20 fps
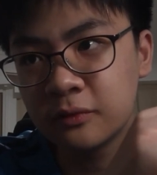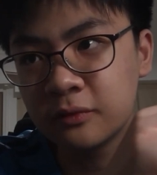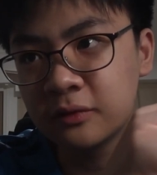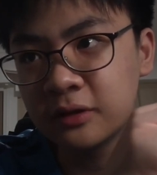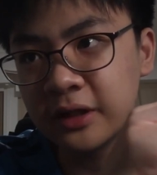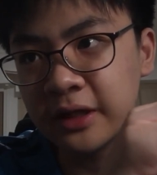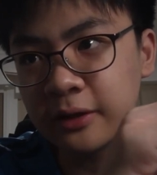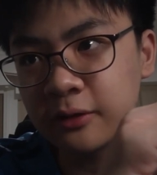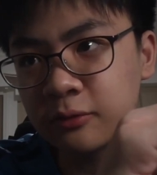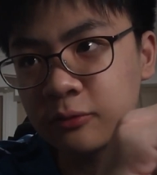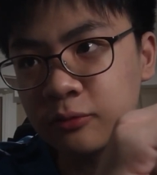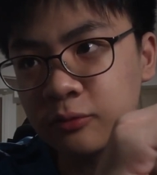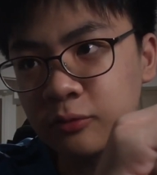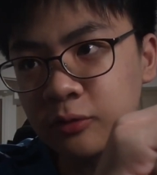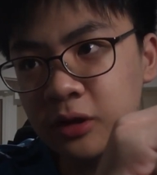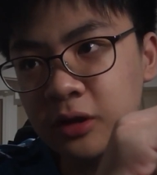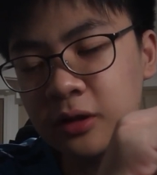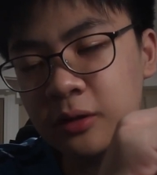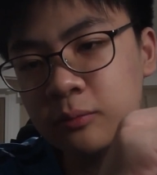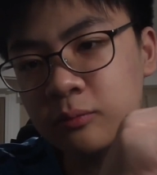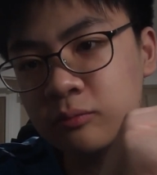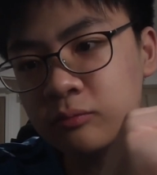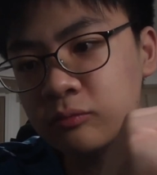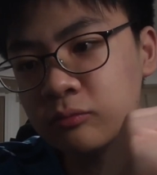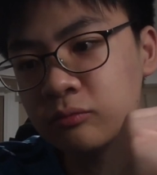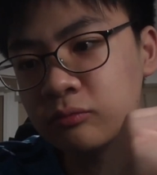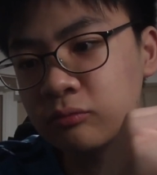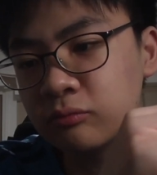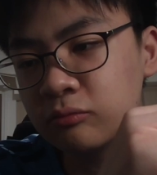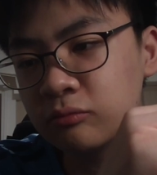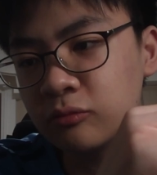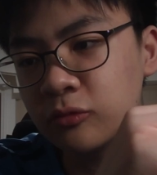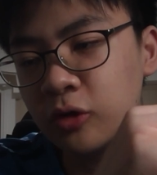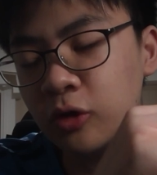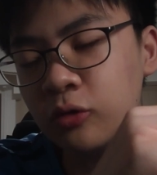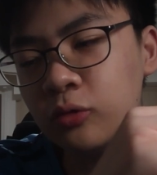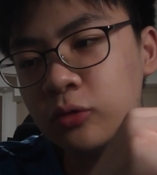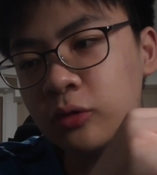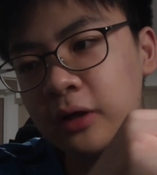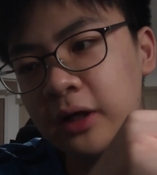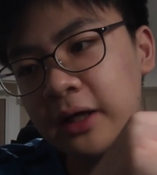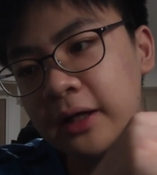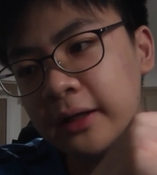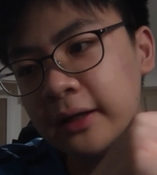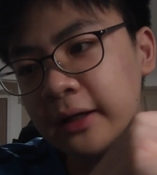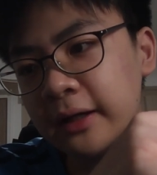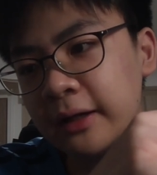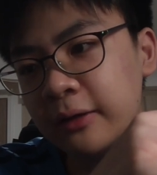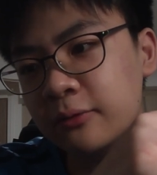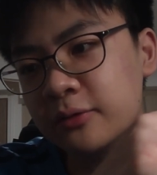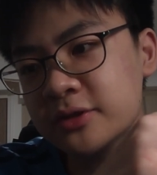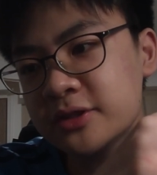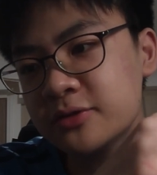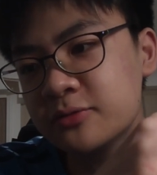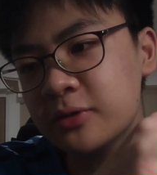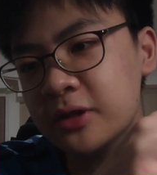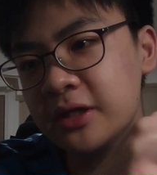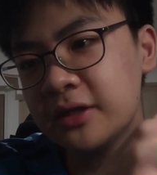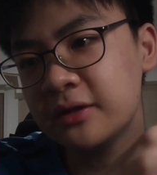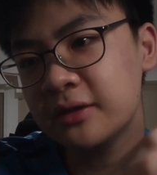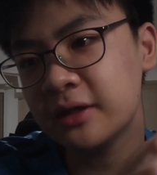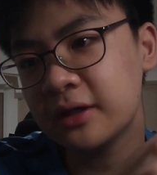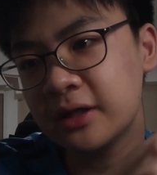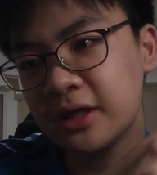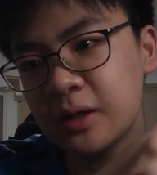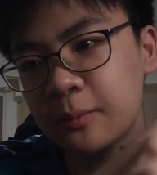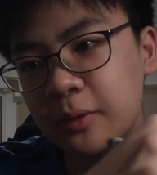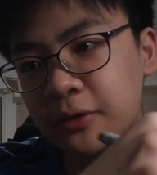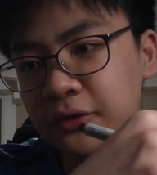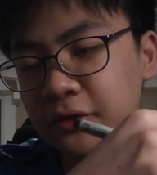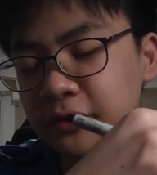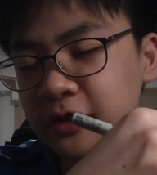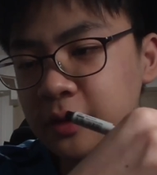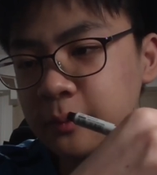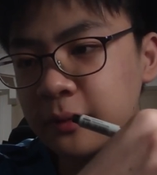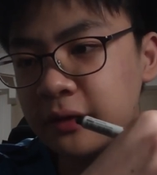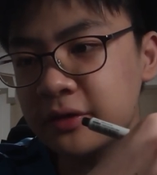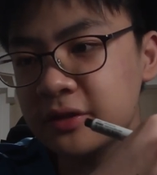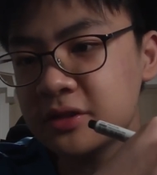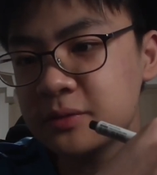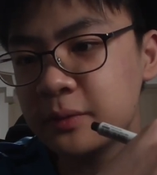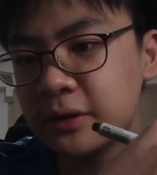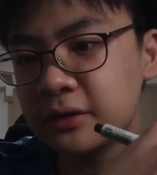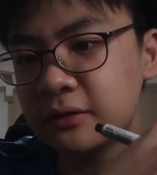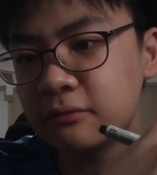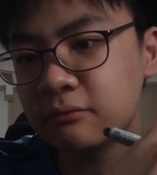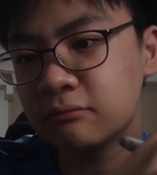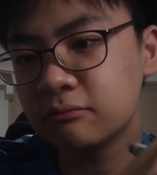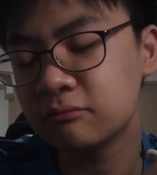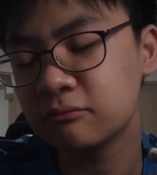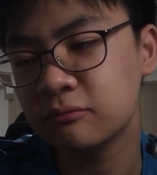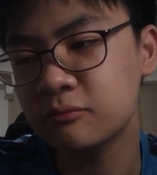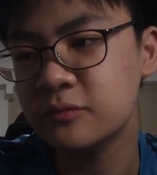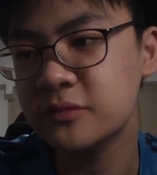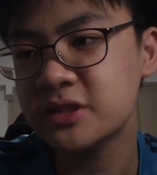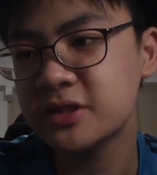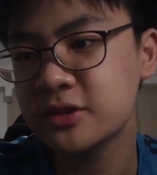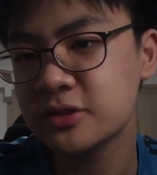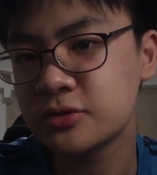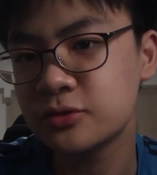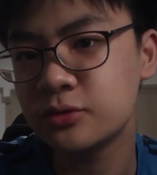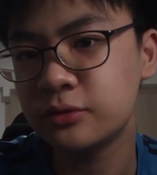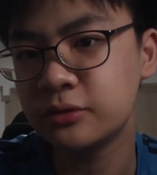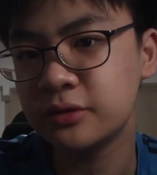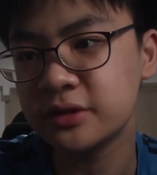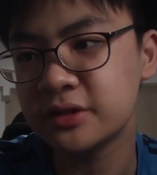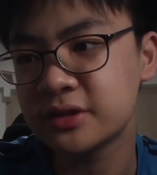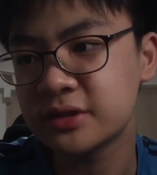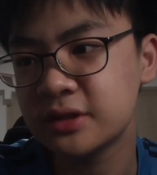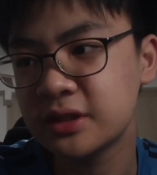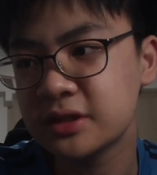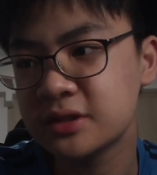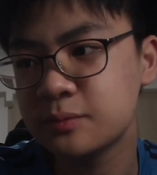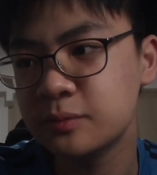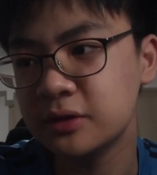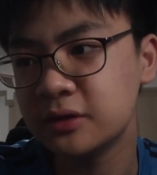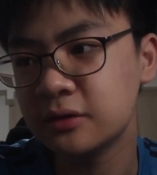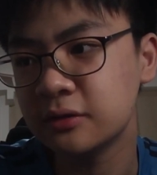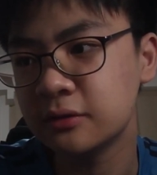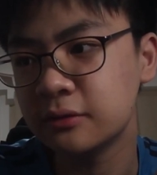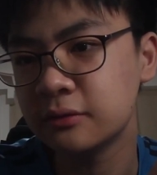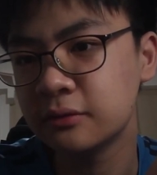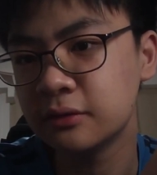Like um, oh, I wasn't really thinking about talking about this, but Mr. Zhu has been a